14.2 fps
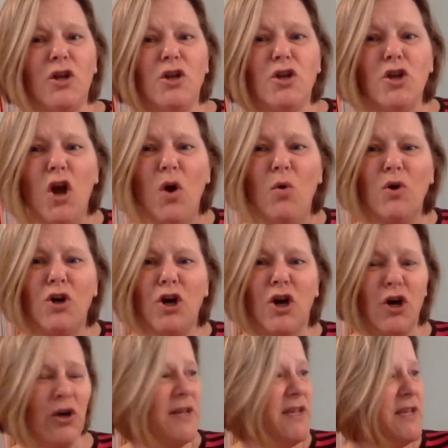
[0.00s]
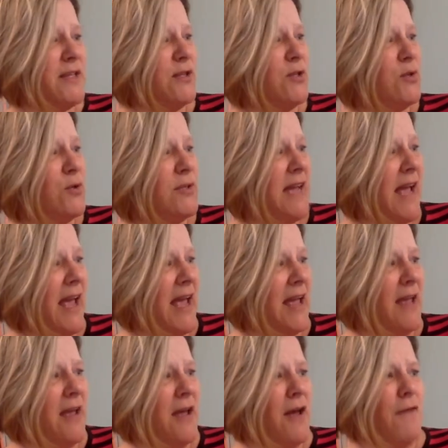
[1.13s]
No cookies today.
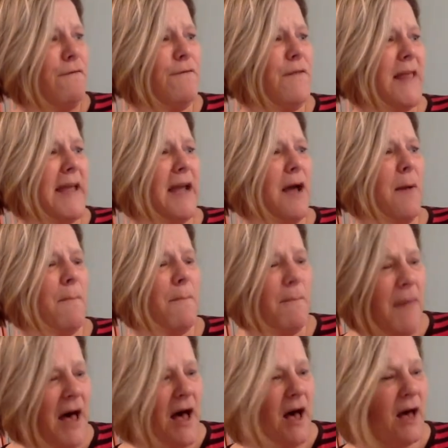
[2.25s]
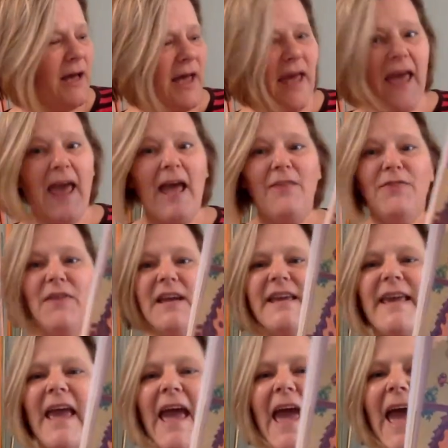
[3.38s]
Fling a mug at the
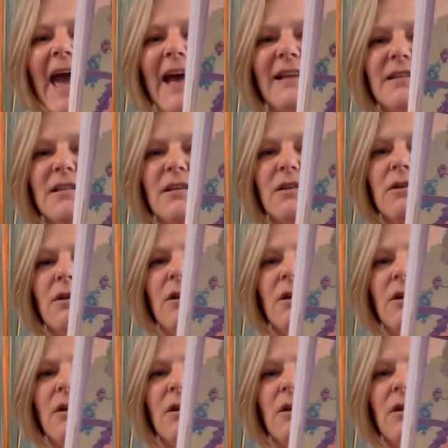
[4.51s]
cat.